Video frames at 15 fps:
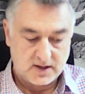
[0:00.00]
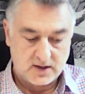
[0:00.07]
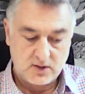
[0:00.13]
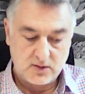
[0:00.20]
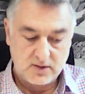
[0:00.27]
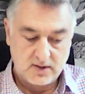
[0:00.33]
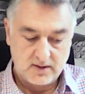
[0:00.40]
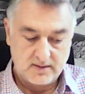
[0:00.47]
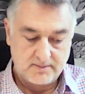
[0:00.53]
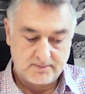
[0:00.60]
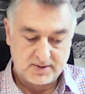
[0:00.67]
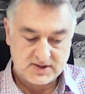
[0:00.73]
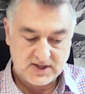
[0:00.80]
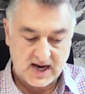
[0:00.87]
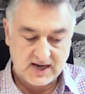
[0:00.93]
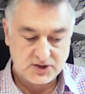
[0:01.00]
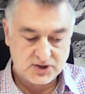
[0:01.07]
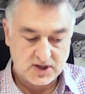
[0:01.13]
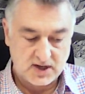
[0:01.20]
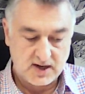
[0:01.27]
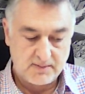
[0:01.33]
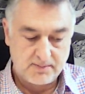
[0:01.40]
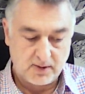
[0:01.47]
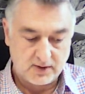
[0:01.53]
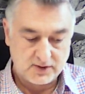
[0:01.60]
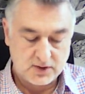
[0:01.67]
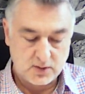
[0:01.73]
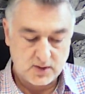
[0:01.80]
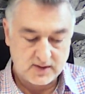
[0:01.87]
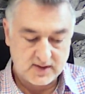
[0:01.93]
So potentially
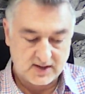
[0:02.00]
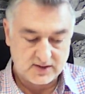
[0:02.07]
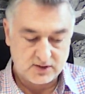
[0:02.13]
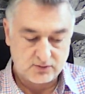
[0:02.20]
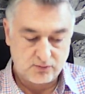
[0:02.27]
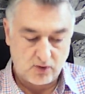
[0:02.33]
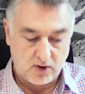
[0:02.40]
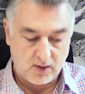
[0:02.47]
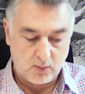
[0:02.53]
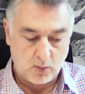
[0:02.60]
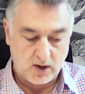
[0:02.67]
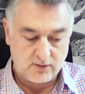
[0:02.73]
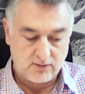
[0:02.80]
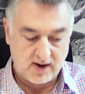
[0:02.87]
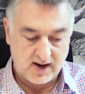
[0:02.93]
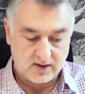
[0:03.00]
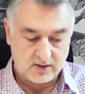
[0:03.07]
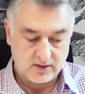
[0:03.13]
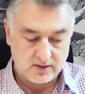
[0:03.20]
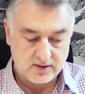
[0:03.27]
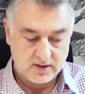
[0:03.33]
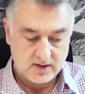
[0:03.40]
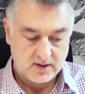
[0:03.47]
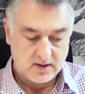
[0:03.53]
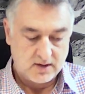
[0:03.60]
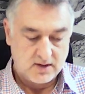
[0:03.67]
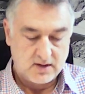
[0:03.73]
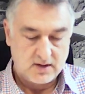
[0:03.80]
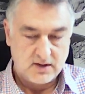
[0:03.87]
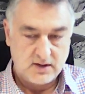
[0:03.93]
by doing that the right way round,
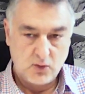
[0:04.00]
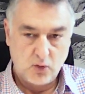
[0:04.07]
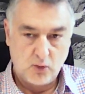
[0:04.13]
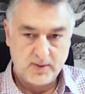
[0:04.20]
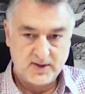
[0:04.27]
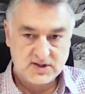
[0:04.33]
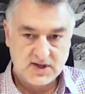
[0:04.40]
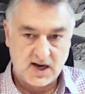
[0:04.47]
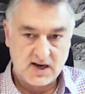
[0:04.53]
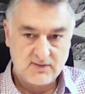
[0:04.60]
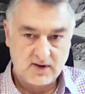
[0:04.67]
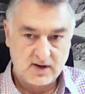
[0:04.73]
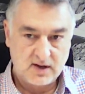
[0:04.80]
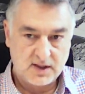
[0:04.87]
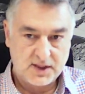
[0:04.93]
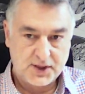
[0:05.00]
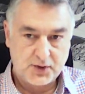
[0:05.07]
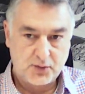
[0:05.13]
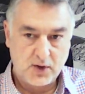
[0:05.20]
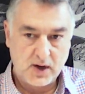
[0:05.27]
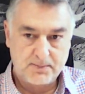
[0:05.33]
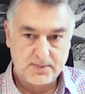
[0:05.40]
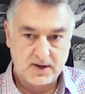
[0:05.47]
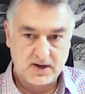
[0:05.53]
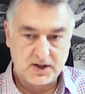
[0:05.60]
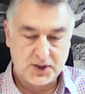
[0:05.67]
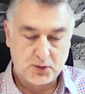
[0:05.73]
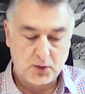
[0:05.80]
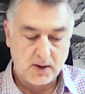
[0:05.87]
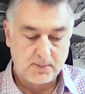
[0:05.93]
you will be saving a
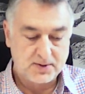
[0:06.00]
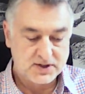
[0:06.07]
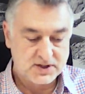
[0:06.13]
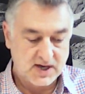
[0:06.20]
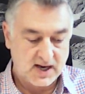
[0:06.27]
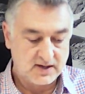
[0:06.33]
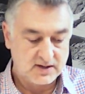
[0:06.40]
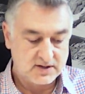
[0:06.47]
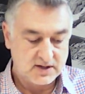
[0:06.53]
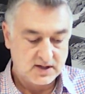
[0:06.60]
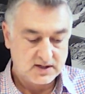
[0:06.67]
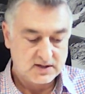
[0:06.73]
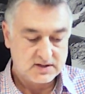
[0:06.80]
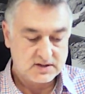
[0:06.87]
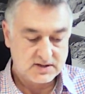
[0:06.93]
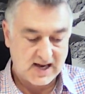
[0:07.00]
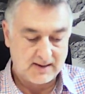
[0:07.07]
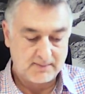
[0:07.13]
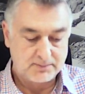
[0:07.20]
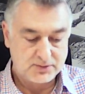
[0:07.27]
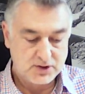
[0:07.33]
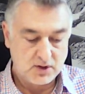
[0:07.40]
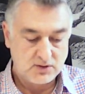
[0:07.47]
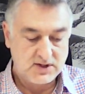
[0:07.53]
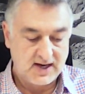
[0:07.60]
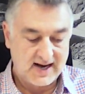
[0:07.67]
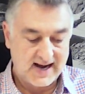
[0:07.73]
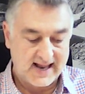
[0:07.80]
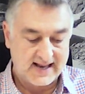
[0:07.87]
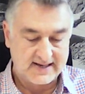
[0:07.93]
3% stamp
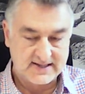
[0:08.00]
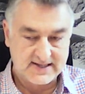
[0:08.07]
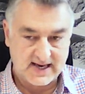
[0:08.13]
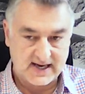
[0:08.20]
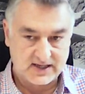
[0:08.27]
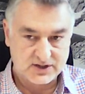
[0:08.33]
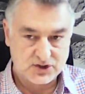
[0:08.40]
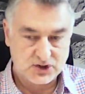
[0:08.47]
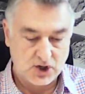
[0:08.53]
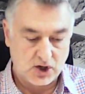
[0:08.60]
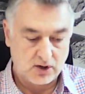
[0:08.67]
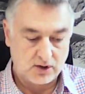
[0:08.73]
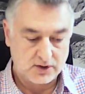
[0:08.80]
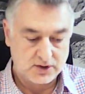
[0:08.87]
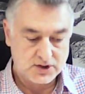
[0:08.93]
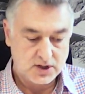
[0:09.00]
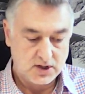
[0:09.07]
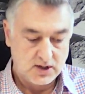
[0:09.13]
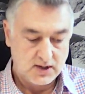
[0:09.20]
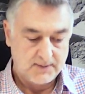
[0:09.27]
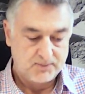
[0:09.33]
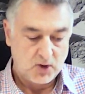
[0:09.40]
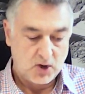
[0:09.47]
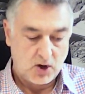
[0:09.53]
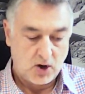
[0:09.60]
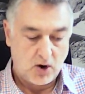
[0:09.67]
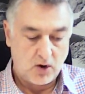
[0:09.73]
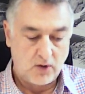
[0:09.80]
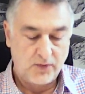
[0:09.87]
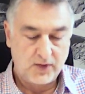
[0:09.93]
duty land tax charge
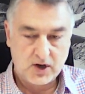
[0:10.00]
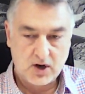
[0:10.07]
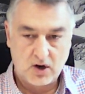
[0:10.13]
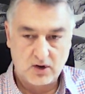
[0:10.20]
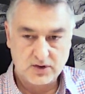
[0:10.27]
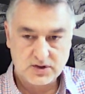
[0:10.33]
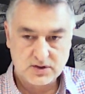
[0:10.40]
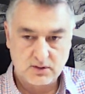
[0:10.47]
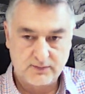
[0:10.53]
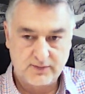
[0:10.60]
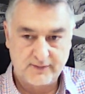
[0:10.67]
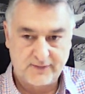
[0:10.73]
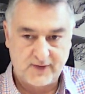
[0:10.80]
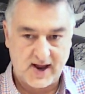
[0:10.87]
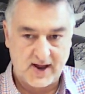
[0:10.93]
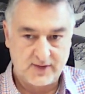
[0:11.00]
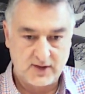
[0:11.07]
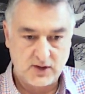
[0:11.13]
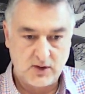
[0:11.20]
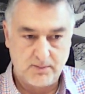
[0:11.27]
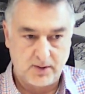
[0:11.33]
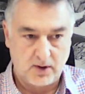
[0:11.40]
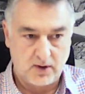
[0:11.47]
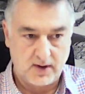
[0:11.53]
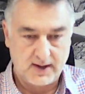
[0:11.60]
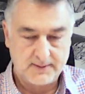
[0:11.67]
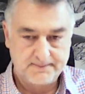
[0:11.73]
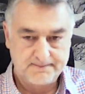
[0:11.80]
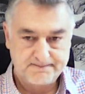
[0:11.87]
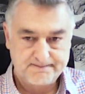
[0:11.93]
on the cost of the flat that you
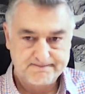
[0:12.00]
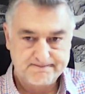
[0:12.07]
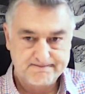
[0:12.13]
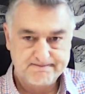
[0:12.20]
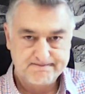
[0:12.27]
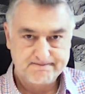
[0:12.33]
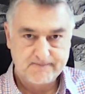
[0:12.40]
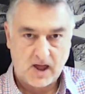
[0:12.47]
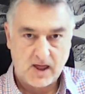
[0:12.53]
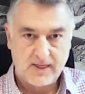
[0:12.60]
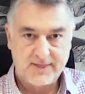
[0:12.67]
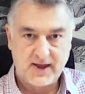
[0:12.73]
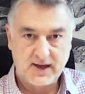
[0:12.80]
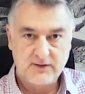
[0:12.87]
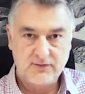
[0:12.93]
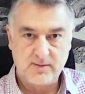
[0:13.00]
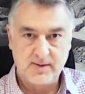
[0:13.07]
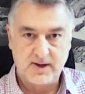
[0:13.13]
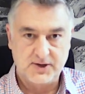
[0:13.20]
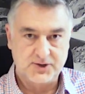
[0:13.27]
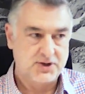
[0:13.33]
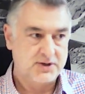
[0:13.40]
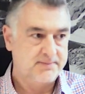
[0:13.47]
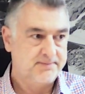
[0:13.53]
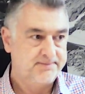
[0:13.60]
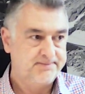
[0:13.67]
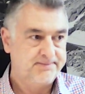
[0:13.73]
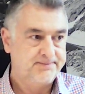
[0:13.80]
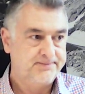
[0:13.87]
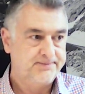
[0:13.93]
buy. Thank you very much.